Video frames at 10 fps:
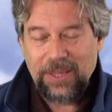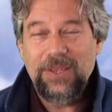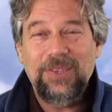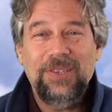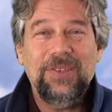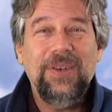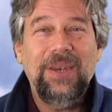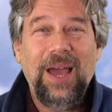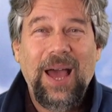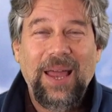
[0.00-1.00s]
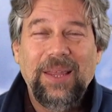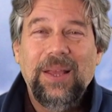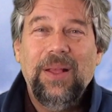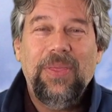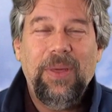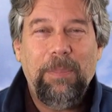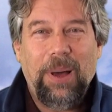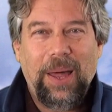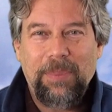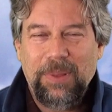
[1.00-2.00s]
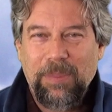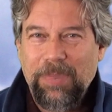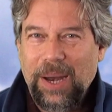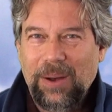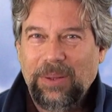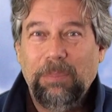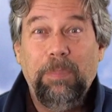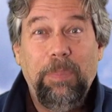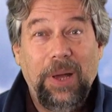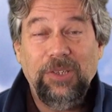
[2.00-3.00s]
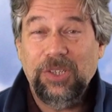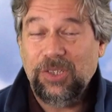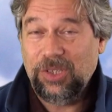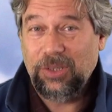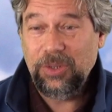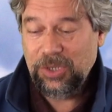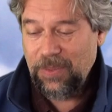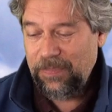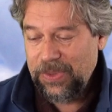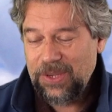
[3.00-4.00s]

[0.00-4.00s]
This is not the bottom of the barrel budget solution.